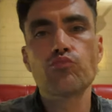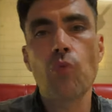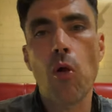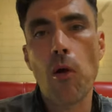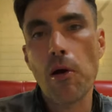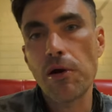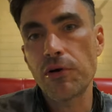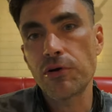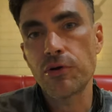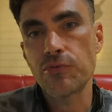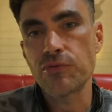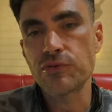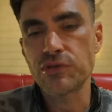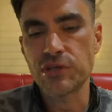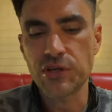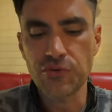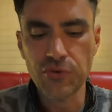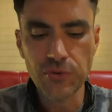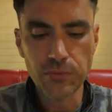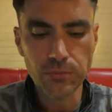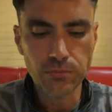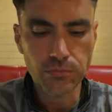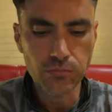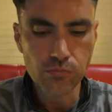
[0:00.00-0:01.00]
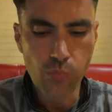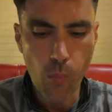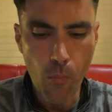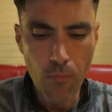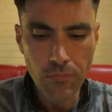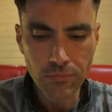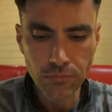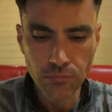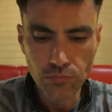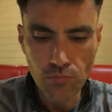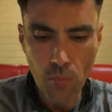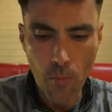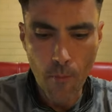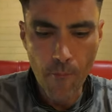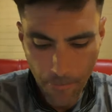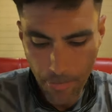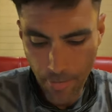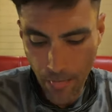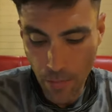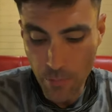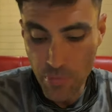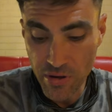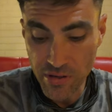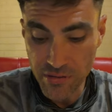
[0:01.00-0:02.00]
I don't know if it's different,
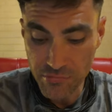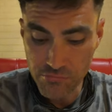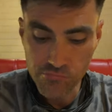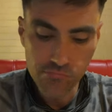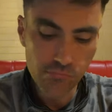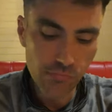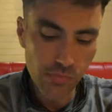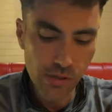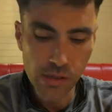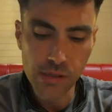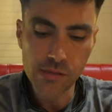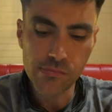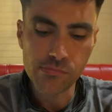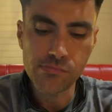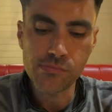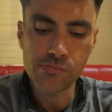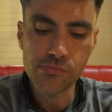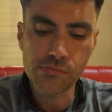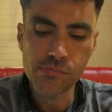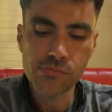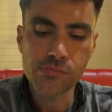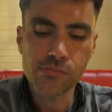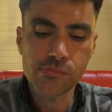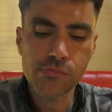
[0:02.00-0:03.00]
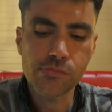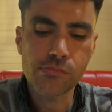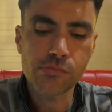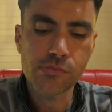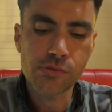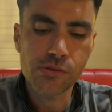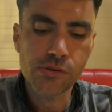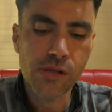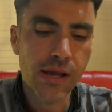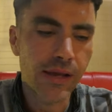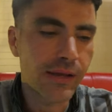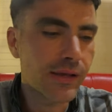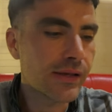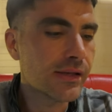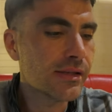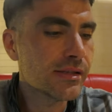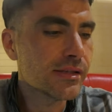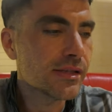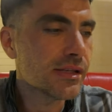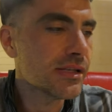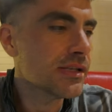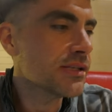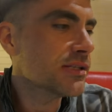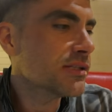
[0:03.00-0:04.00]
but it like
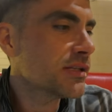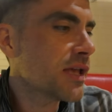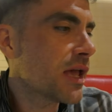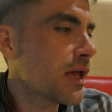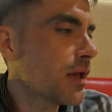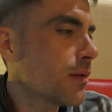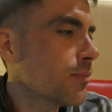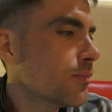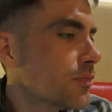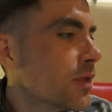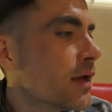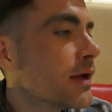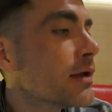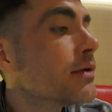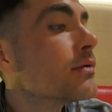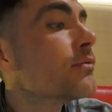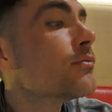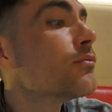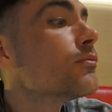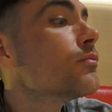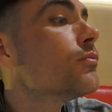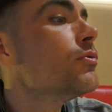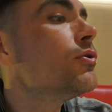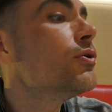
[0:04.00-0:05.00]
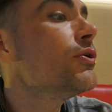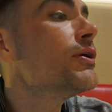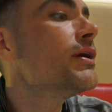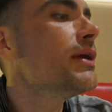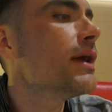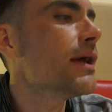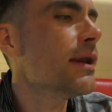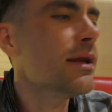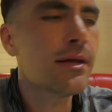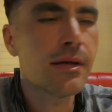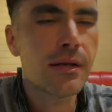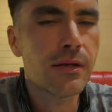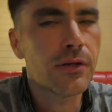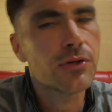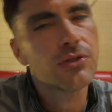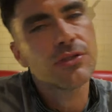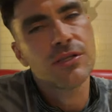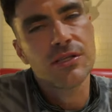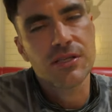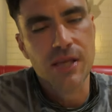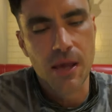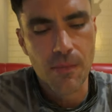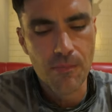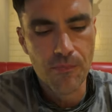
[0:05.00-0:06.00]
is the same, like looking at it, it looks
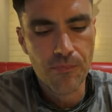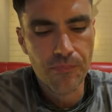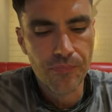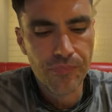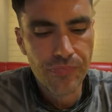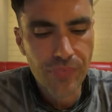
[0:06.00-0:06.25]
the same.